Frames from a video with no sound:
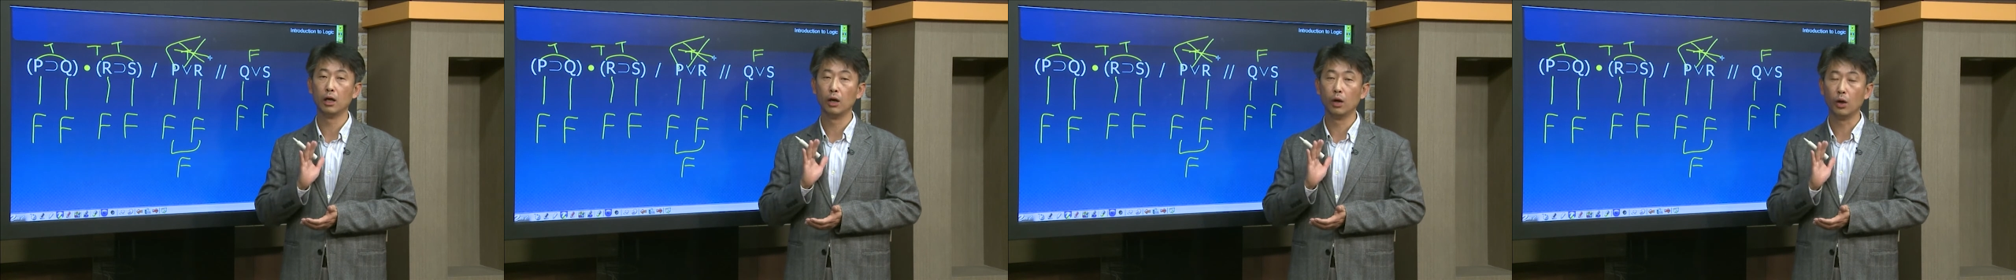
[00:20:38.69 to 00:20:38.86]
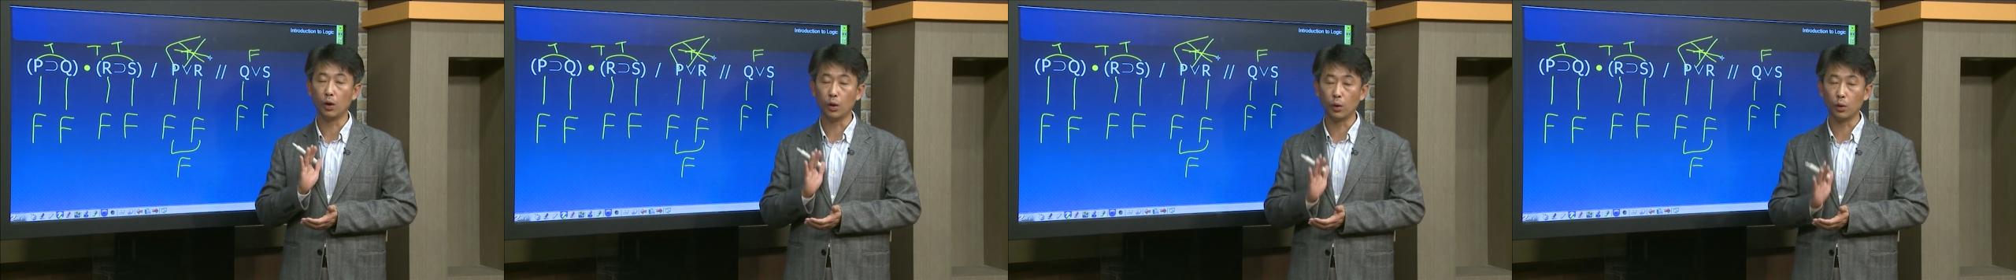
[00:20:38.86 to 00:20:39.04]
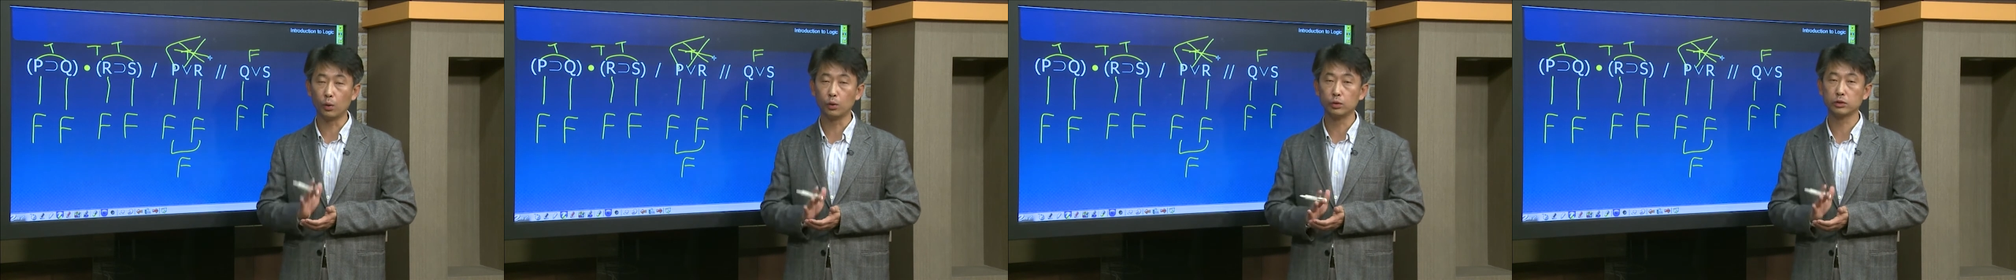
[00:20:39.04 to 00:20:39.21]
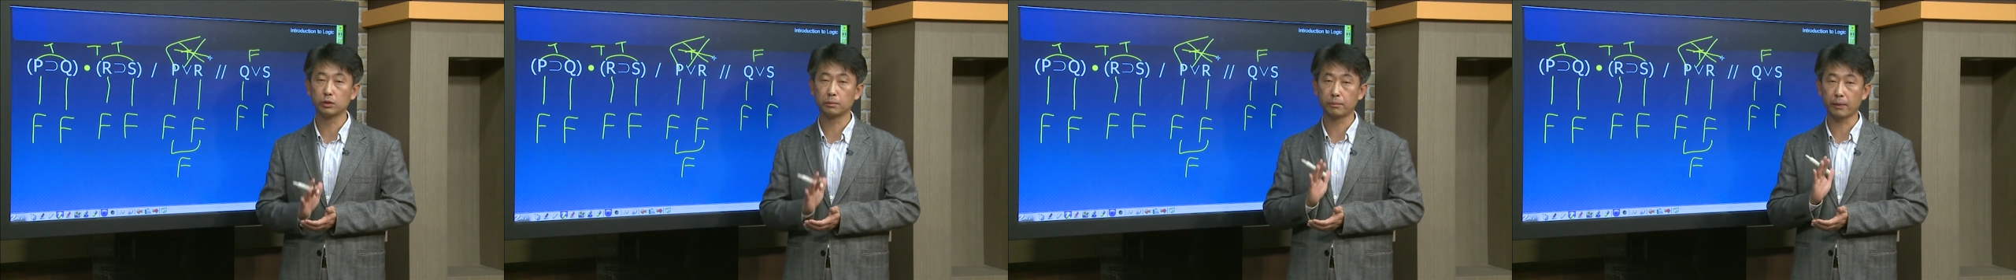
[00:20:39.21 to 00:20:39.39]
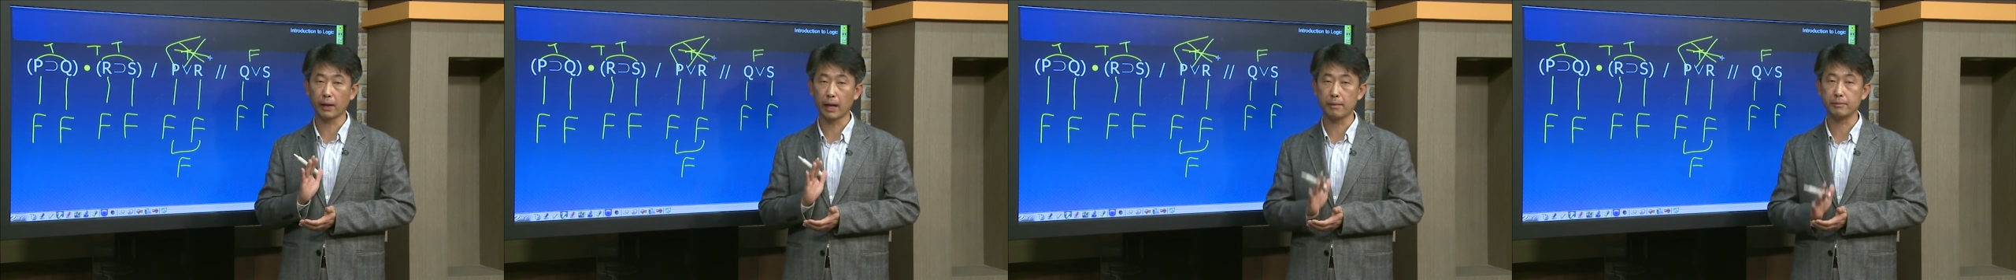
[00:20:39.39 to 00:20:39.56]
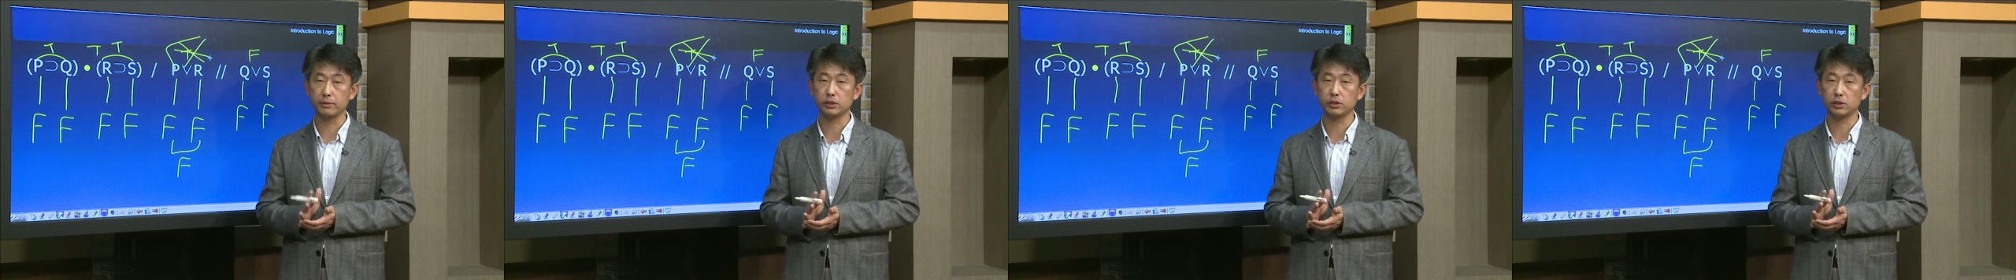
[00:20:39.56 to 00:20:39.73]
all the
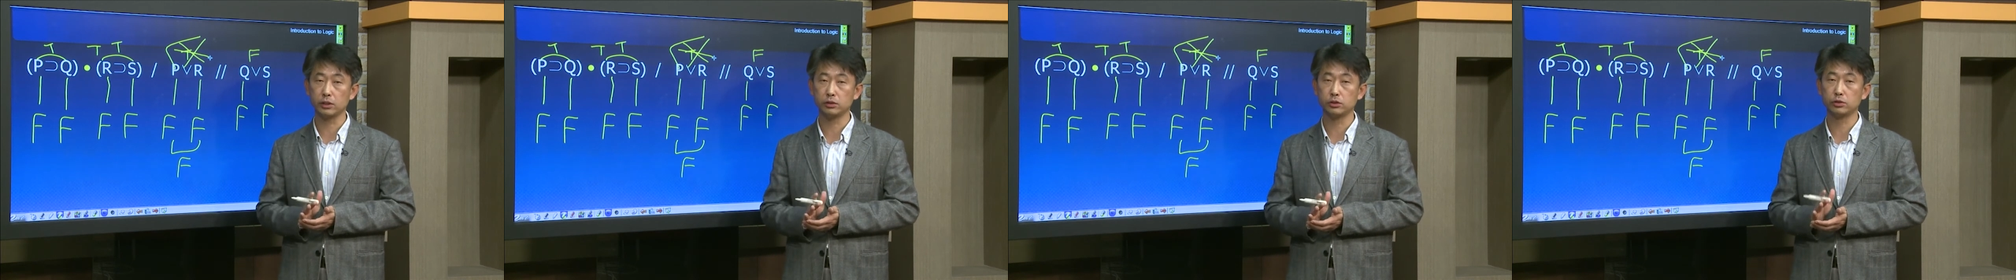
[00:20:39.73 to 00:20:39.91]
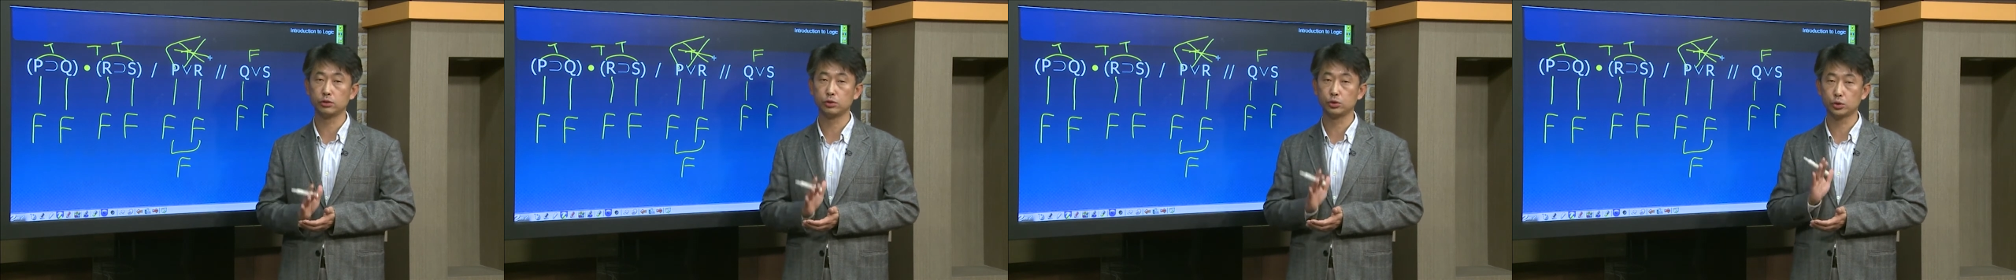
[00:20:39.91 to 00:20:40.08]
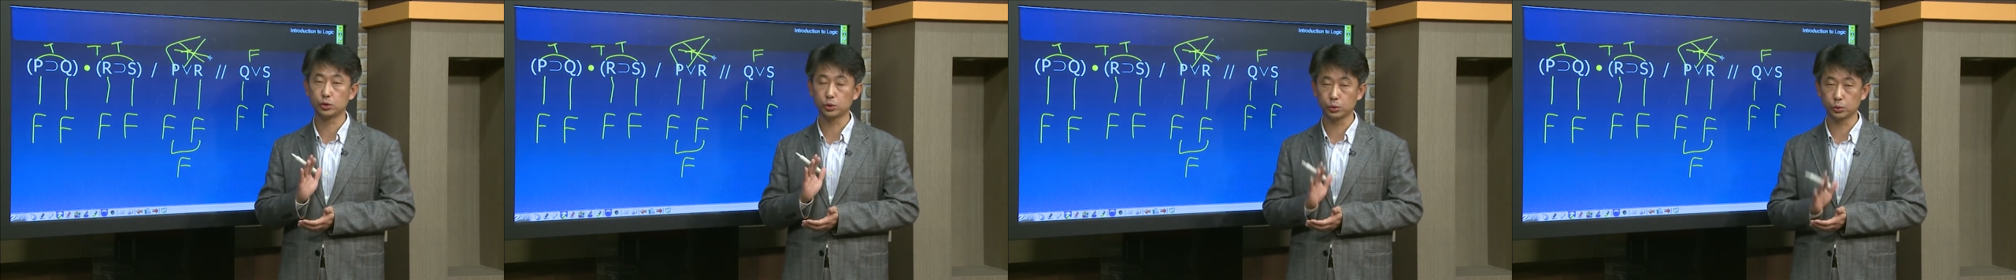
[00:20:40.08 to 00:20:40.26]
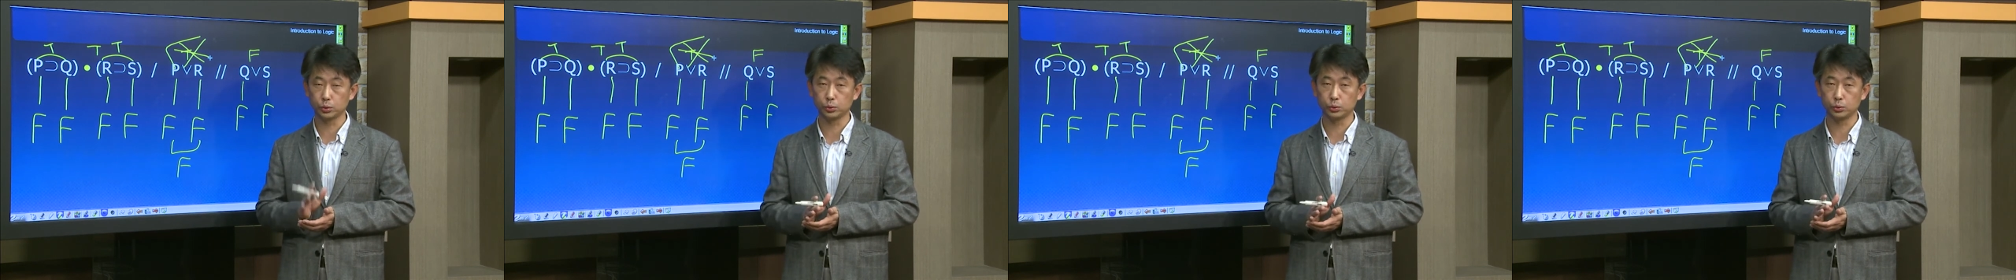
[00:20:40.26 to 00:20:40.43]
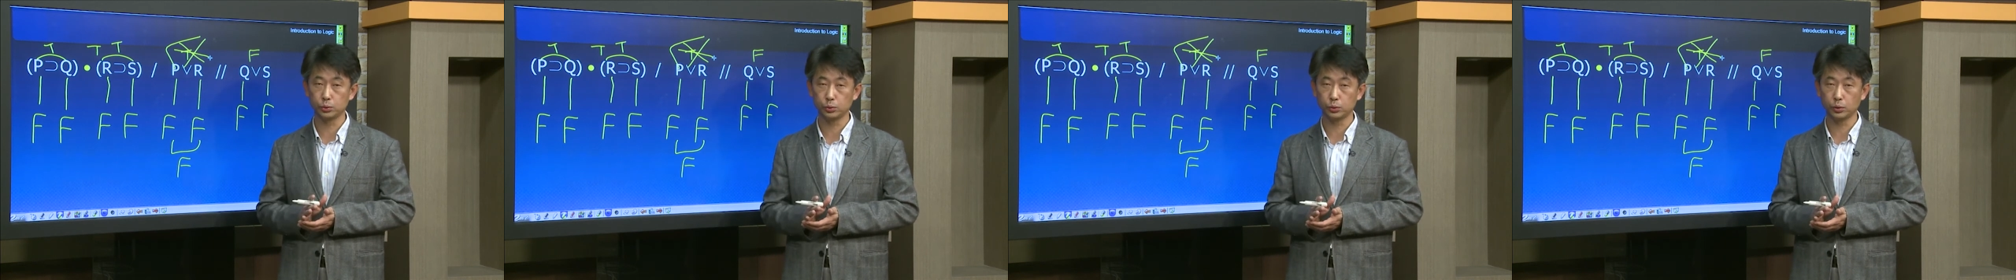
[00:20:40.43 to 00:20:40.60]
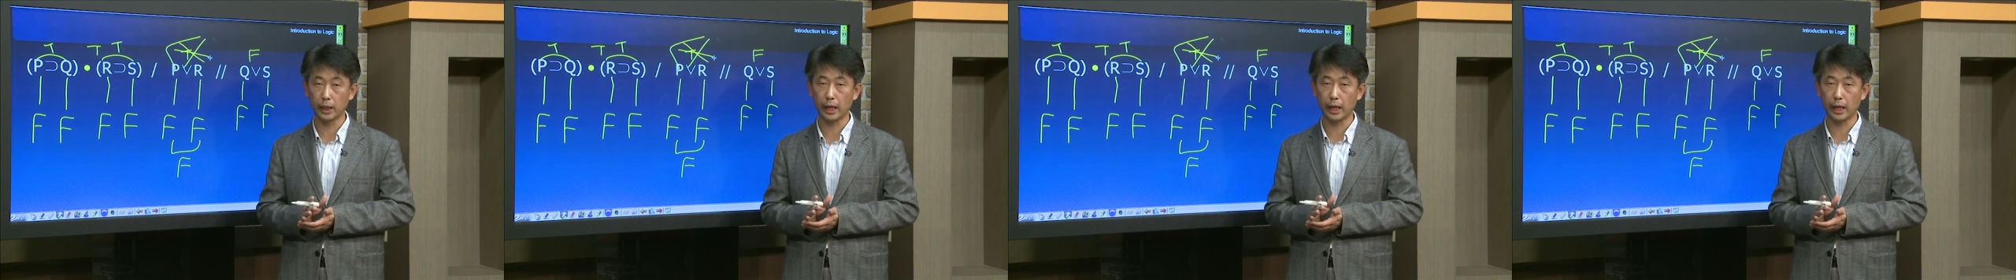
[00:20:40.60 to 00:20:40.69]
premises true